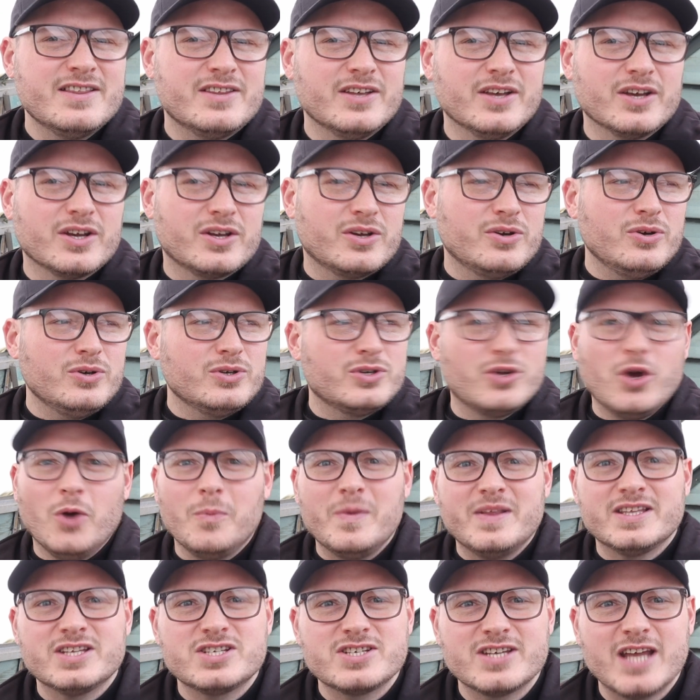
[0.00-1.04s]
that could
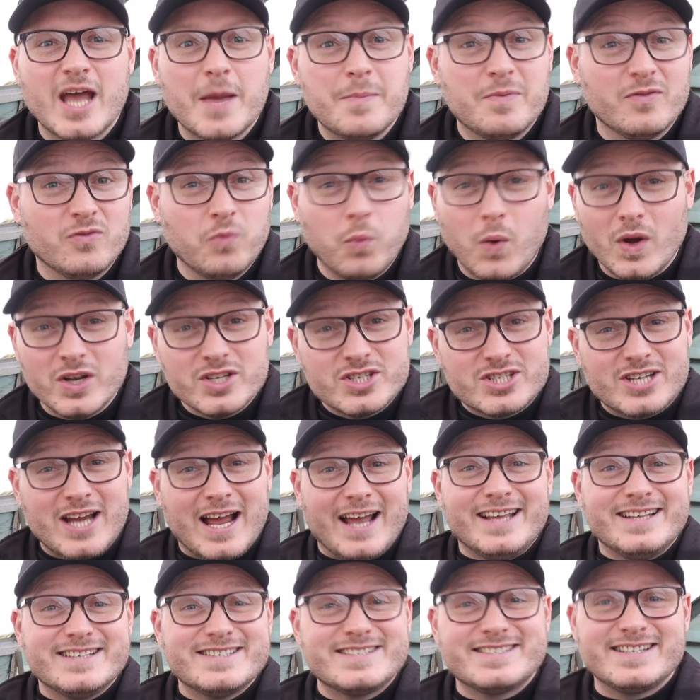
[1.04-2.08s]
come in the shape of one
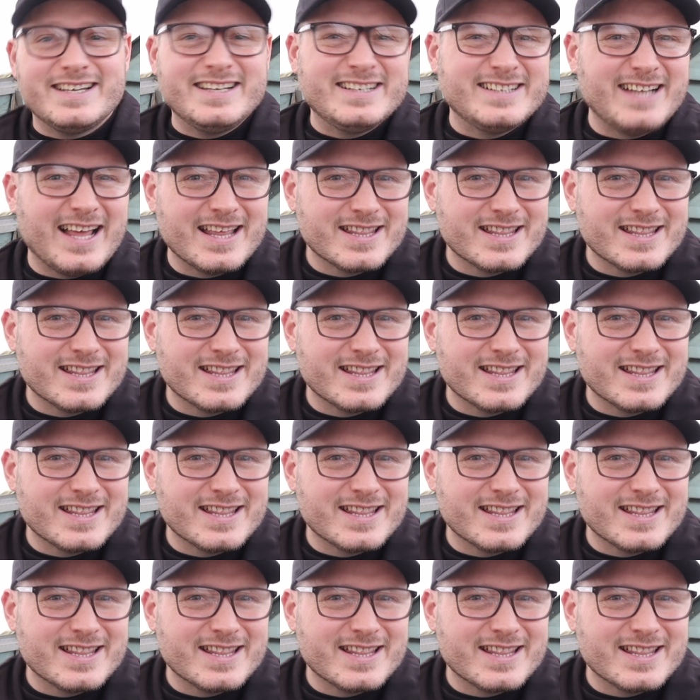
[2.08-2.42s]
giant seed